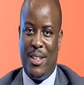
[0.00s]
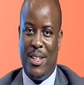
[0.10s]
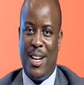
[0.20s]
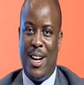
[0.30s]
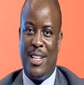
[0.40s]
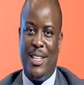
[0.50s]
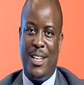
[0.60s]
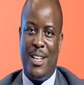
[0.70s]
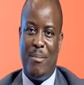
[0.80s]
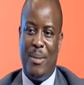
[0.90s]
The
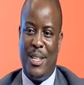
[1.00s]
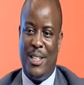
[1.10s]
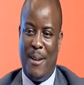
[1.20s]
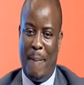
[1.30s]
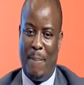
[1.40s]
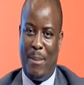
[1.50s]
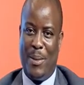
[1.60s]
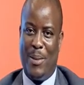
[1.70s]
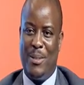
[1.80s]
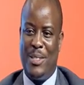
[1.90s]
earlier the better,
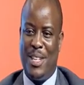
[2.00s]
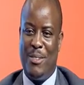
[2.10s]
because